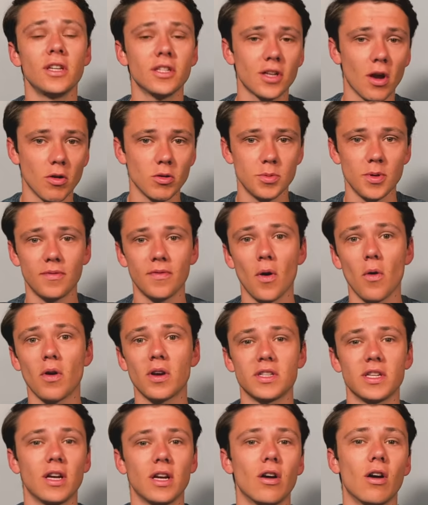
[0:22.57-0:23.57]
is going to be
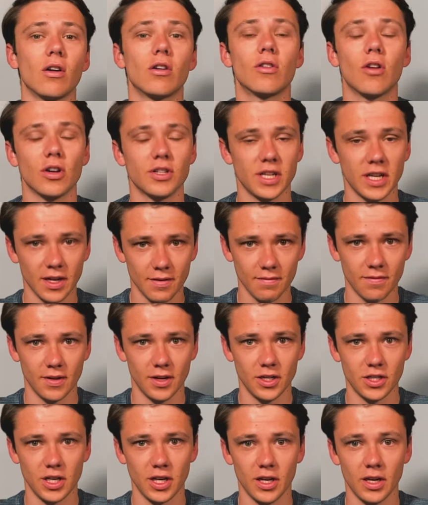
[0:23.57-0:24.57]
focusing on crossing and
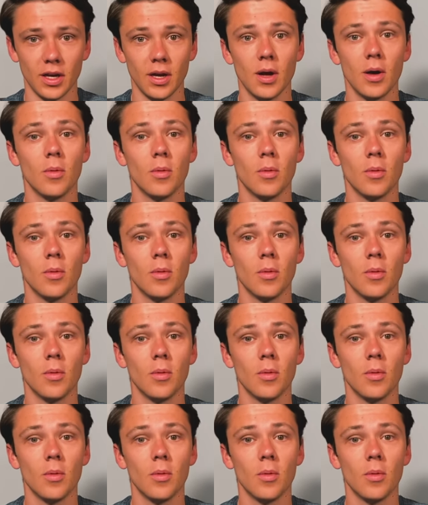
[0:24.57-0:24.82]
finishing.